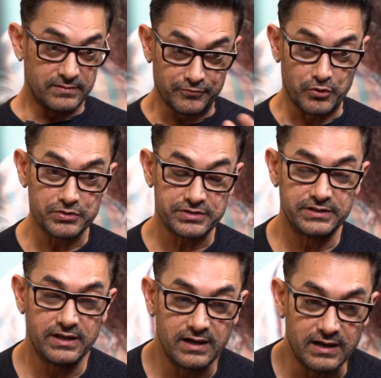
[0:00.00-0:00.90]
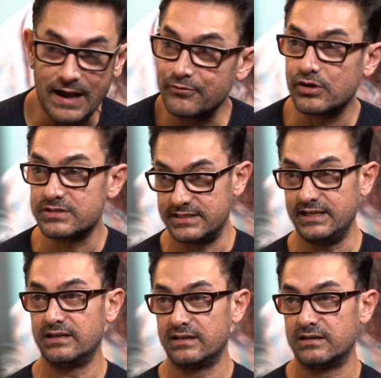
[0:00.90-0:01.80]
of course, I've not
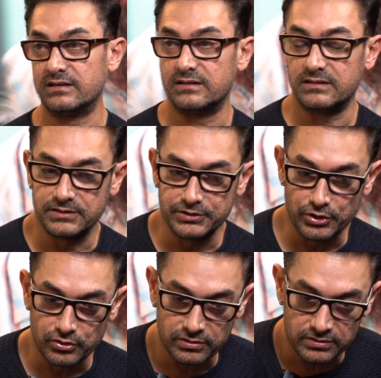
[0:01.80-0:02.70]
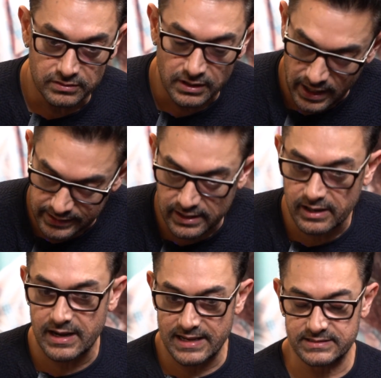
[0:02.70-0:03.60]
seen,
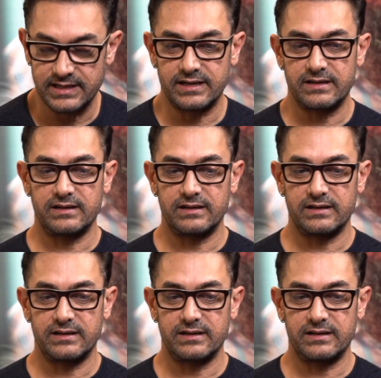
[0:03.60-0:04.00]
RRR as yet.